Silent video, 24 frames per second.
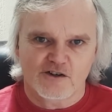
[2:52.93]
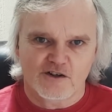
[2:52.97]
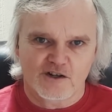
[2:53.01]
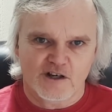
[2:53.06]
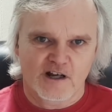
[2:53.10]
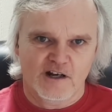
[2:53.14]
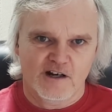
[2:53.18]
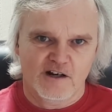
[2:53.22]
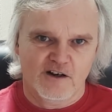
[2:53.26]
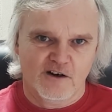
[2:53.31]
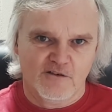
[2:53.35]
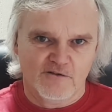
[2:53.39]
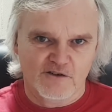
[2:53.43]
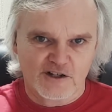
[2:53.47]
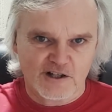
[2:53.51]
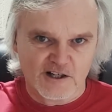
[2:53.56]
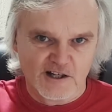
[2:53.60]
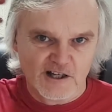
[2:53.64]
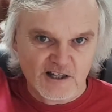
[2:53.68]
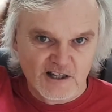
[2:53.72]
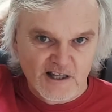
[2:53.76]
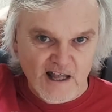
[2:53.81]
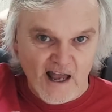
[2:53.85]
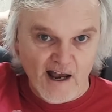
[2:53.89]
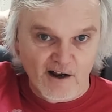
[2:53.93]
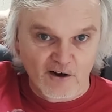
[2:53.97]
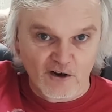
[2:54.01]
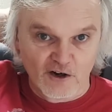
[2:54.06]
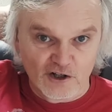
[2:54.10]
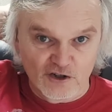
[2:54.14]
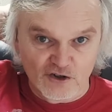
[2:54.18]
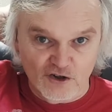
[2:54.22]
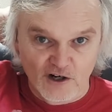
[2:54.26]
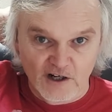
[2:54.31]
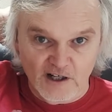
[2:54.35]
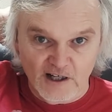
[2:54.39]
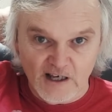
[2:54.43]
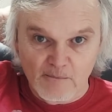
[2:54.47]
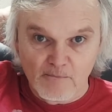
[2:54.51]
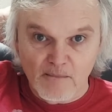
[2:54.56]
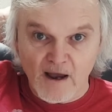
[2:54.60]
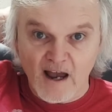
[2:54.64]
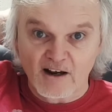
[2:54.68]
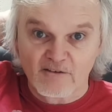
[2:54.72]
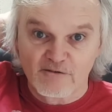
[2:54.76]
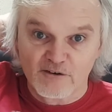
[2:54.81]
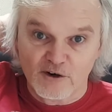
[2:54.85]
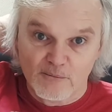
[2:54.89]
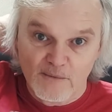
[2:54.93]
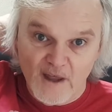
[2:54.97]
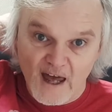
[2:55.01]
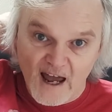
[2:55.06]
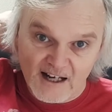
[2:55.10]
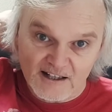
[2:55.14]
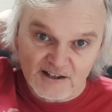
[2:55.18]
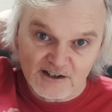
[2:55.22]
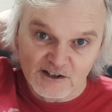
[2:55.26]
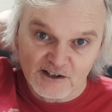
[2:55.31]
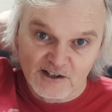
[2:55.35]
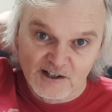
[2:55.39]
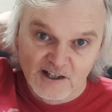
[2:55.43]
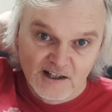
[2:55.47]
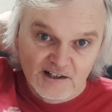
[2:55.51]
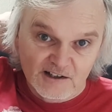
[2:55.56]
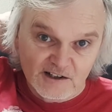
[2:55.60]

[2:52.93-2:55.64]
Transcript: and obviously he's now got to try and get back from that,